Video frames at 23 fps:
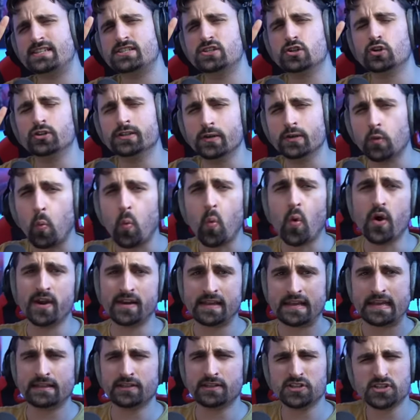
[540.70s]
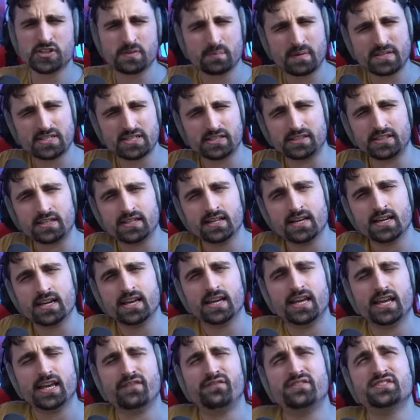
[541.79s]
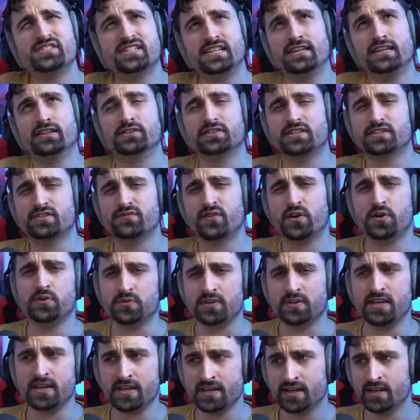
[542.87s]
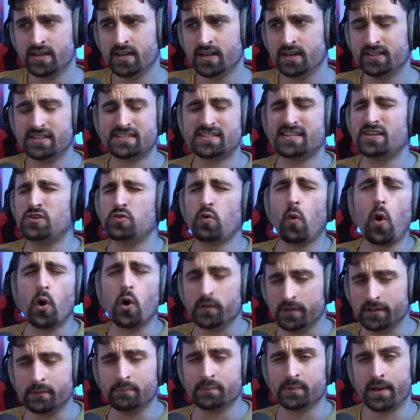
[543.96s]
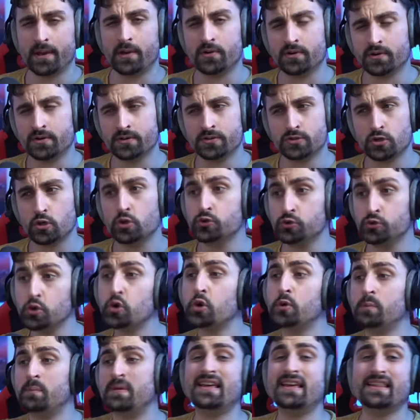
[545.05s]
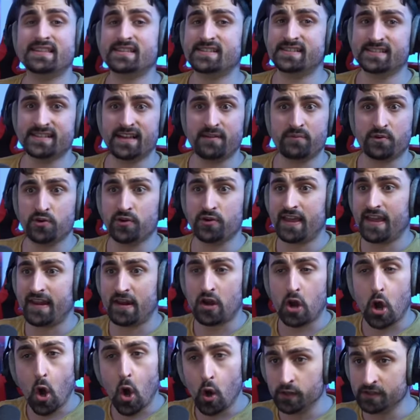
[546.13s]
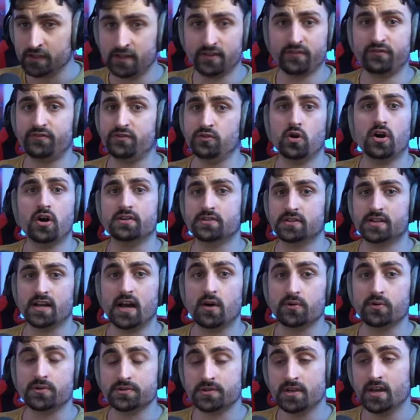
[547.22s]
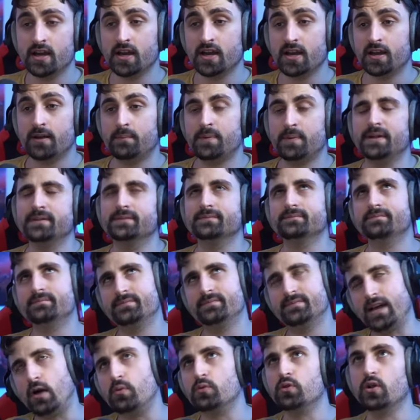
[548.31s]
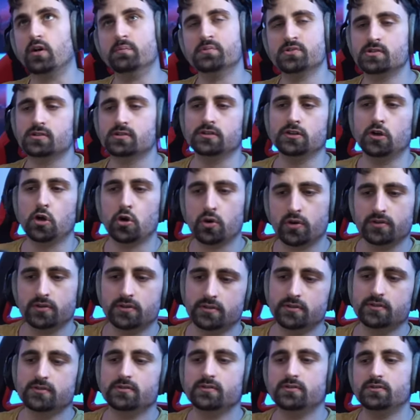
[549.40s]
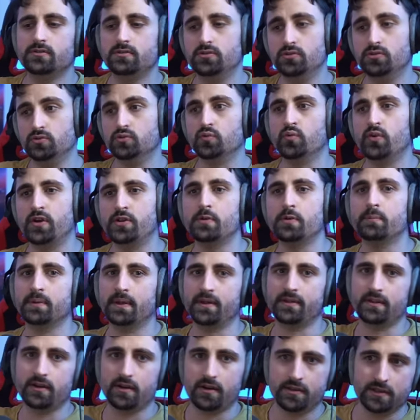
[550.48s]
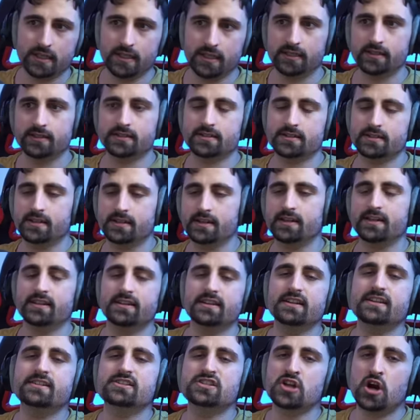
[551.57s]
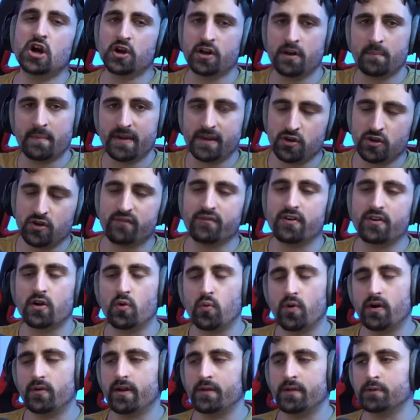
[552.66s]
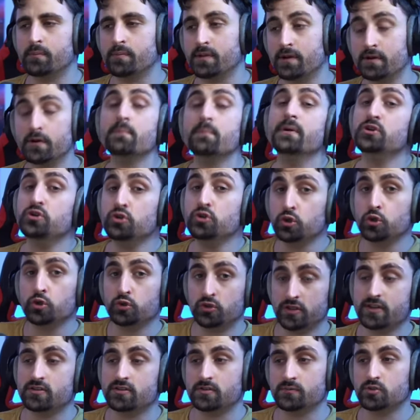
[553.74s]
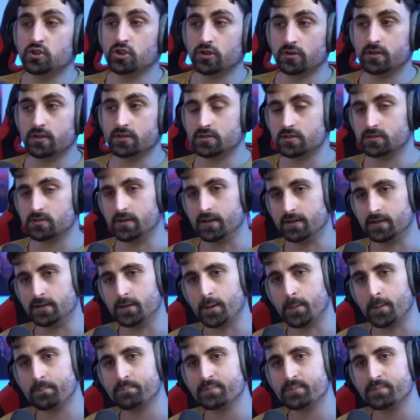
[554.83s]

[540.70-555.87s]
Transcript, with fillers: in only one killer, especially if it's a killer that's very unique, let's say you only play Nurse, you could be at this level in only a few hundred hours, but that will obviously hurt you when you play the other killers, and it, it's not going to make you a very well-rounded player, but you could take some shortcuts to get here.